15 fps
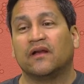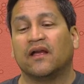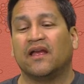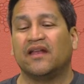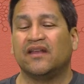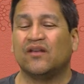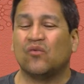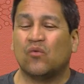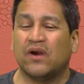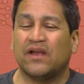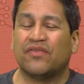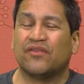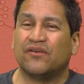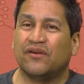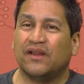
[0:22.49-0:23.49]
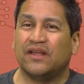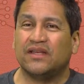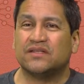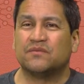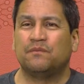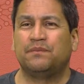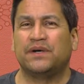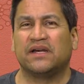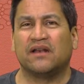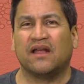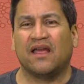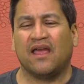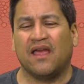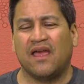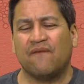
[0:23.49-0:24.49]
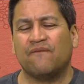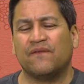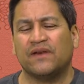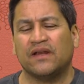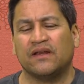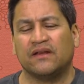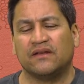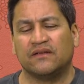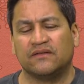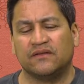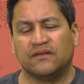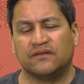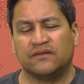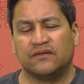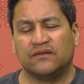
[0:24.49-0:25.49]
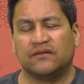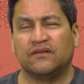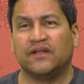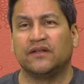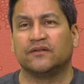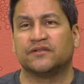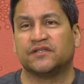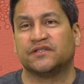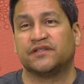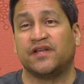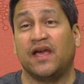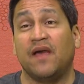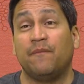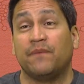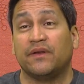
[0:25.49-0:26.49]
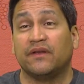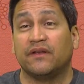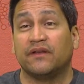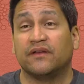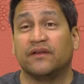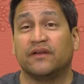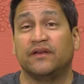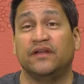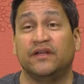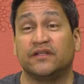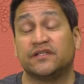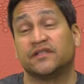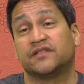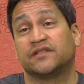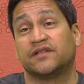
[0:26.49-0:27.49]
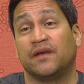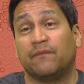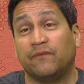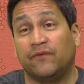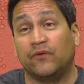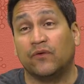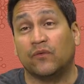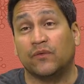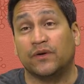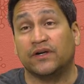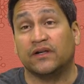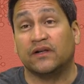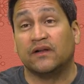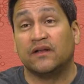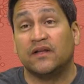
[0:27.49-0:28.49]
And in a way, there is, but every little step is a step forward.